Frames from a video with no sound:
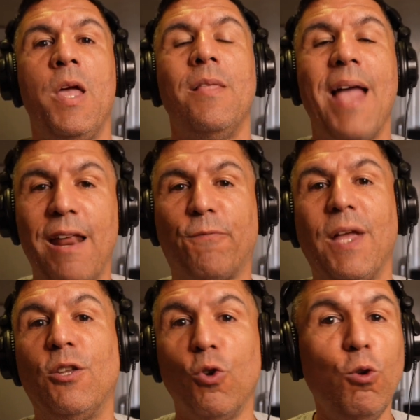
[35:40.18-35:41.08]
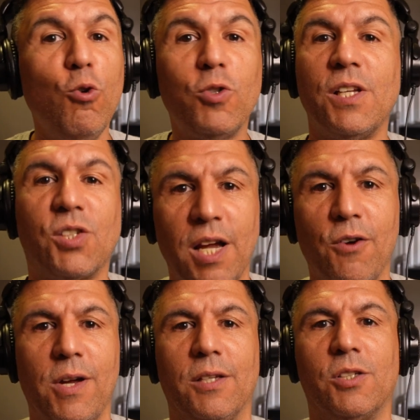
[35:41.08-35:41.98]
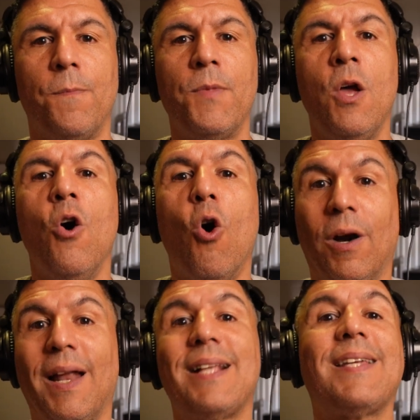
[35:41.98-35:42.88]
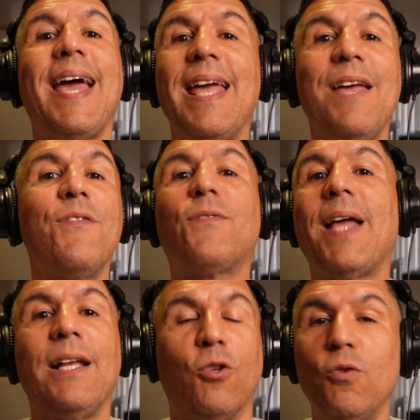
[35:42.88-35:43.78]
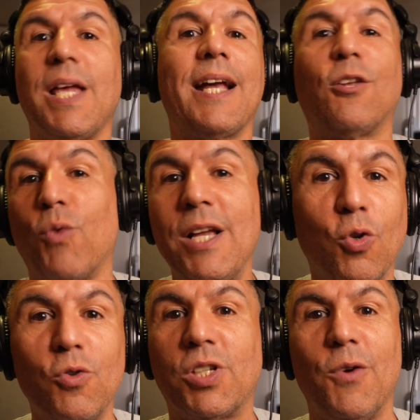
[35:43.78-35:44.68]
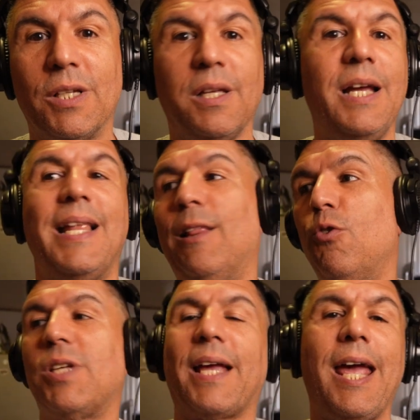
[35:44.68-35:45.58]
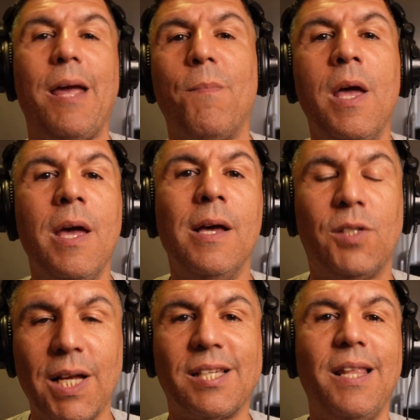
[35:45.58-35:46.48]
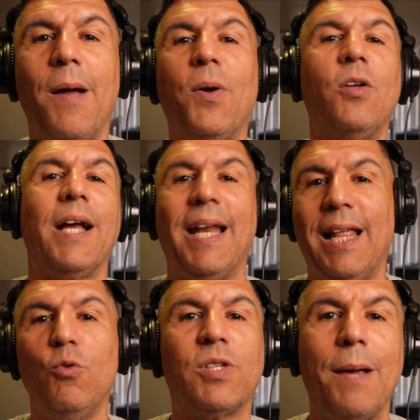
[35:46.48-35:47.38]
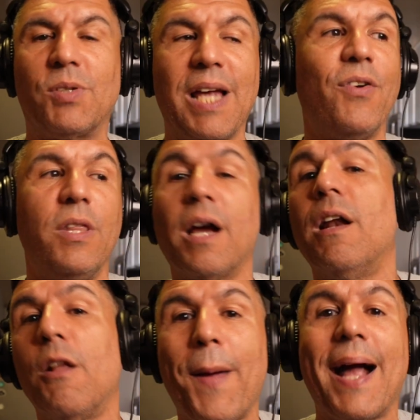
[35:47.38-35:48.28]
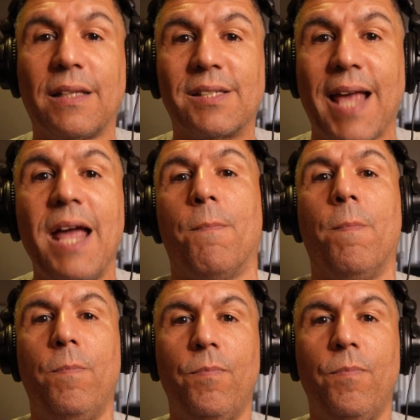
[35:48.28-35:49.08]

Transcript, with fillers: that if they do lose this series, or let's say even if they do take a three two series lead, they lose a game six in their building and then lose game seven, they're going to look back at this game.